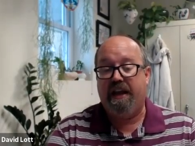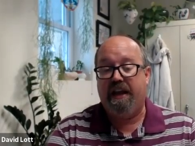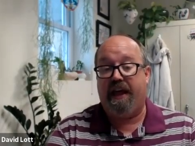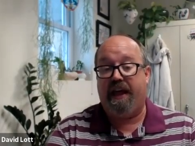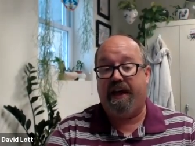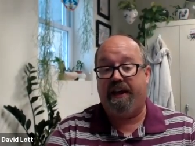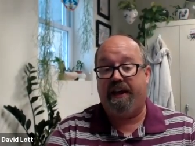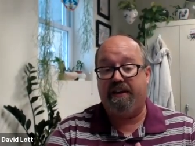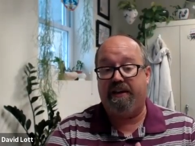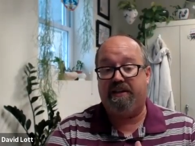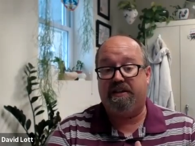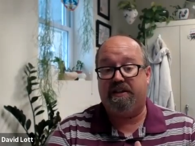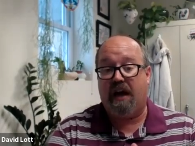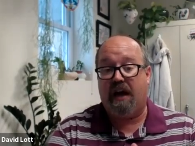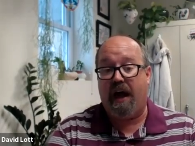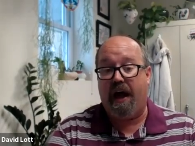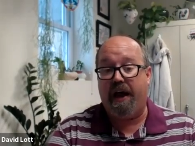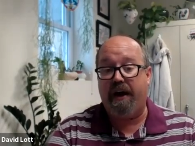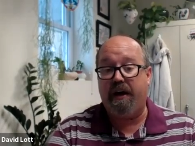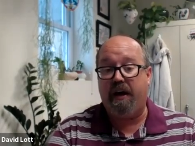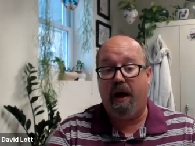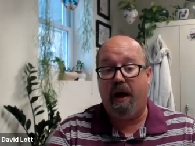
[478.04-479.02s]
that is
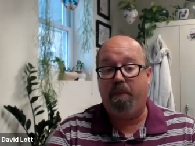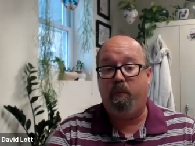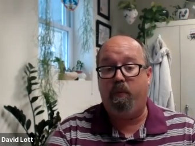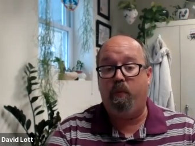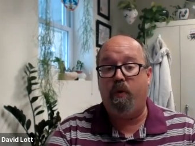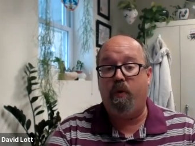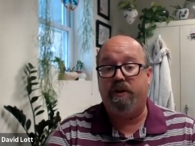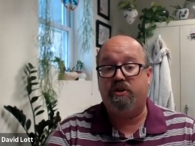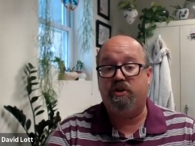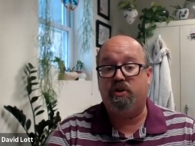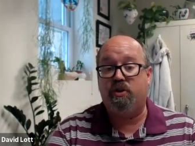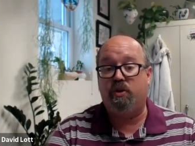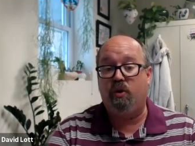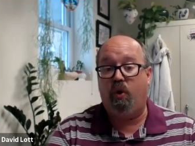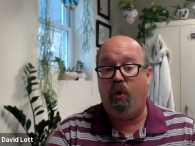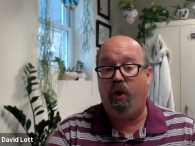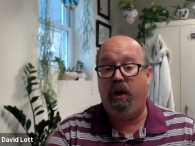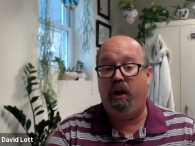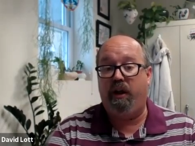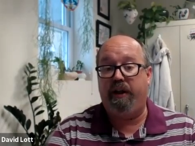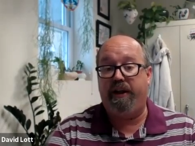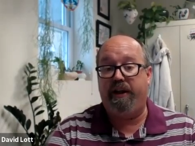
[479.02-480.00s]
tied up when
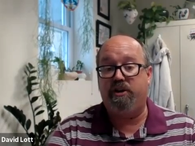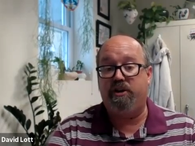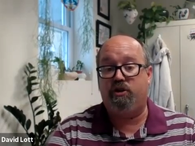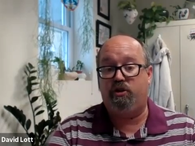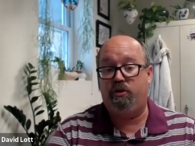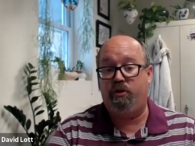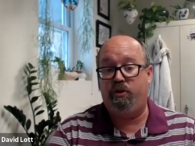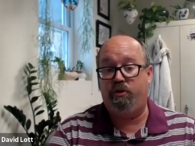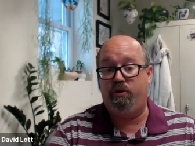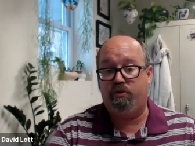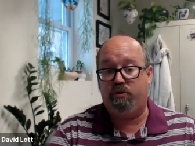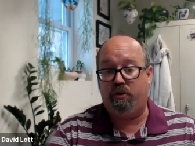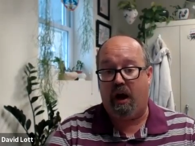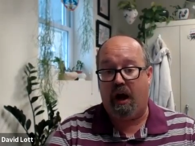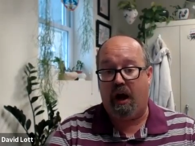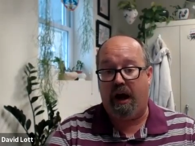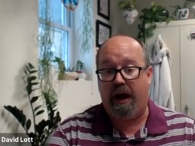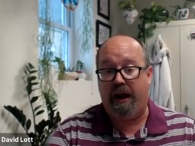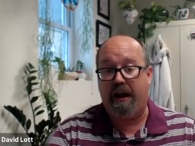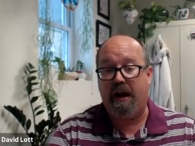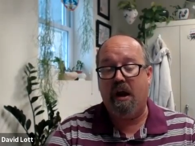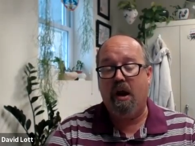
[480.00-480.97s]
soil is too
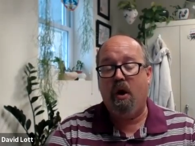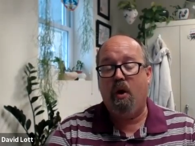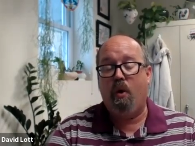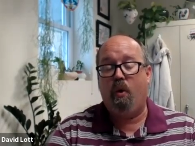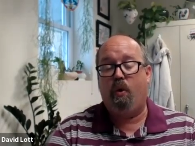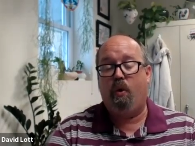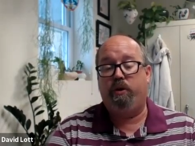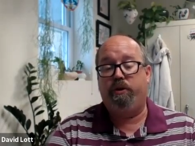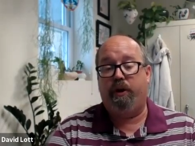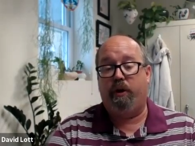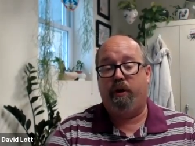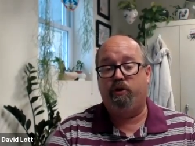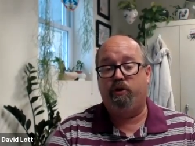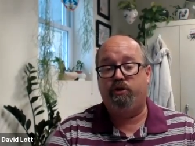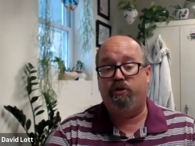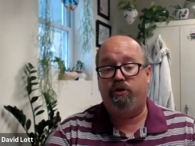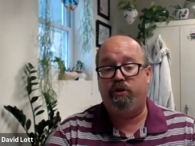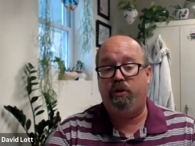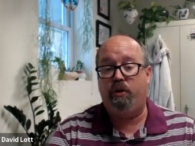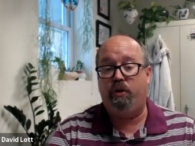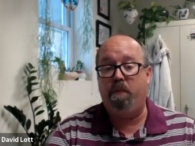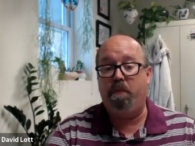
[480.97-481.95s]
dry or there's
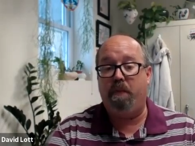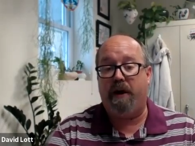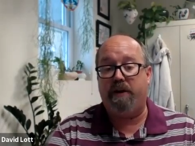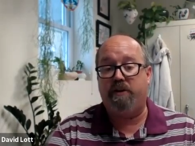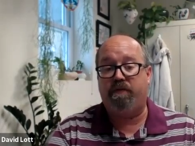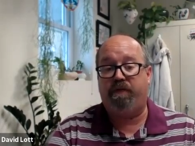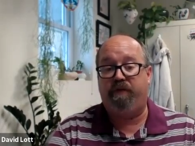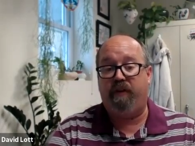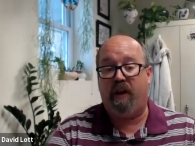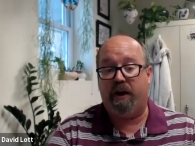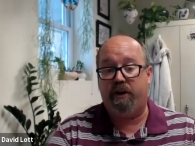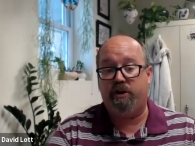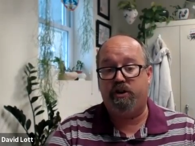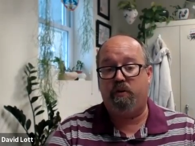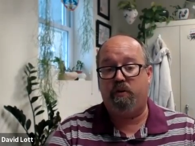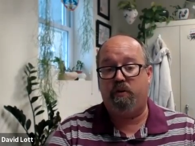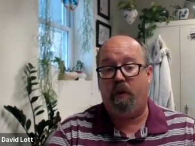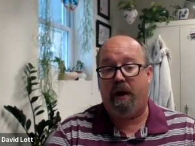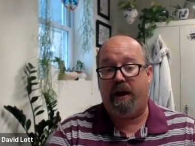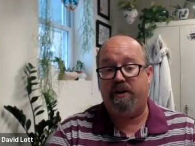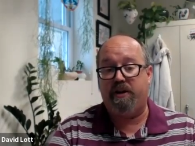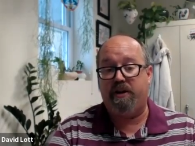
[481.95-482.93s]
too much
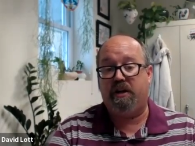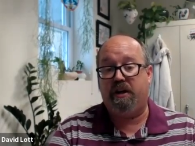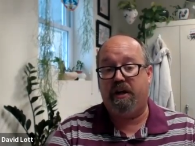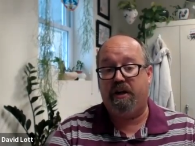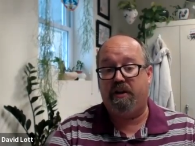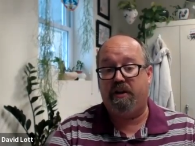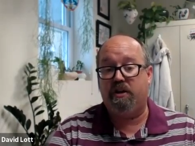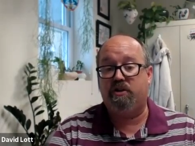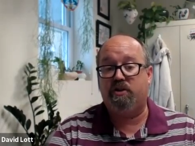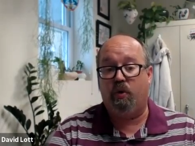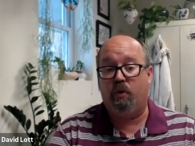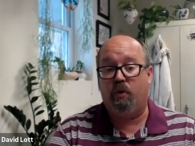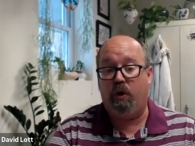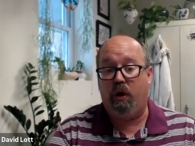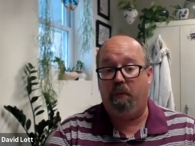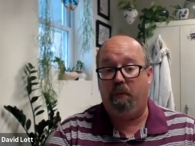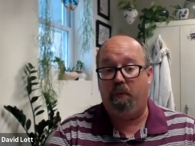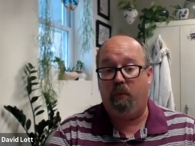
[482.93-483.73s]
fluctuation in the soil